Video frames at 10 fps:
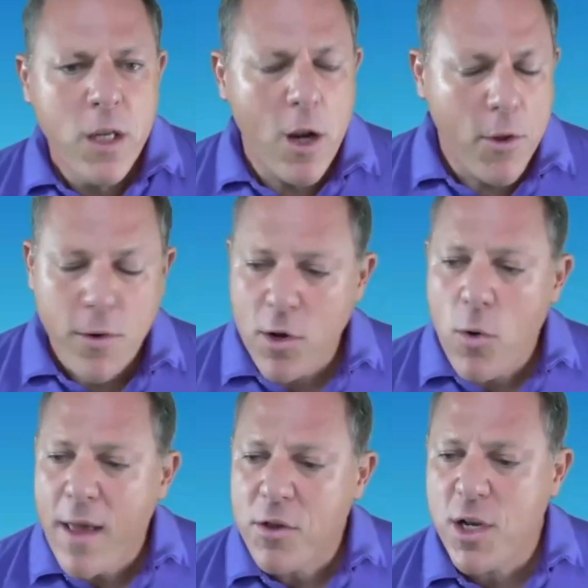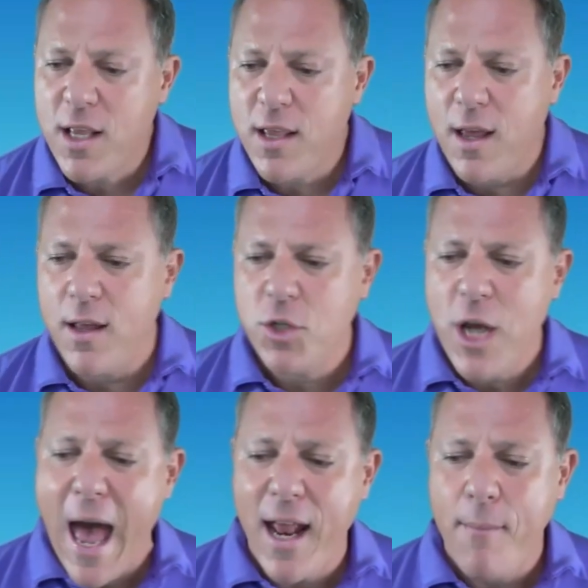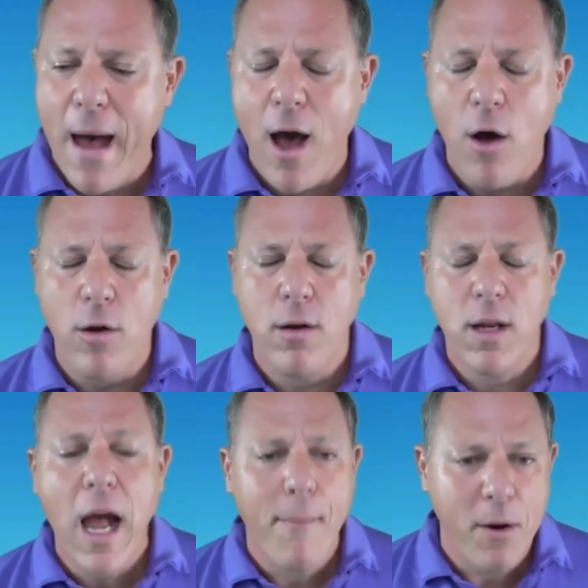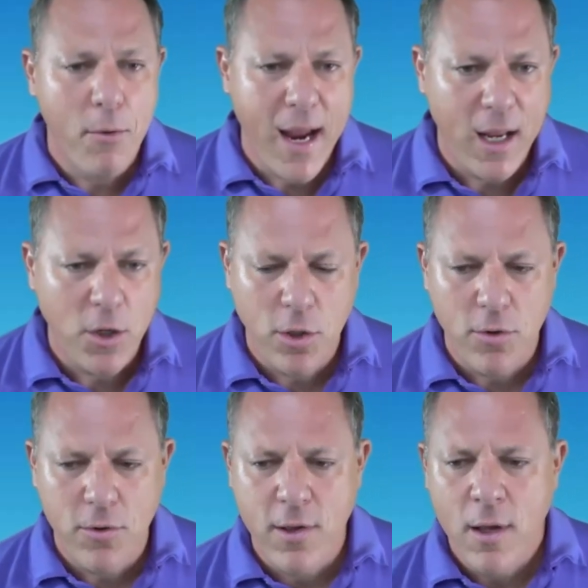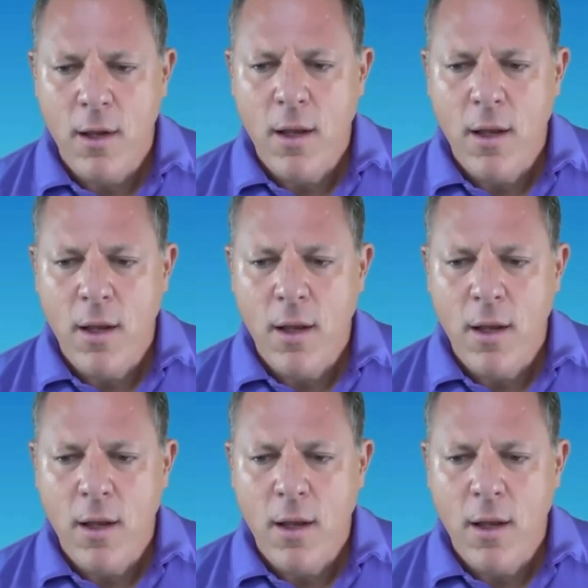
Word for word: You know, there was a question in the chat about copyright issues.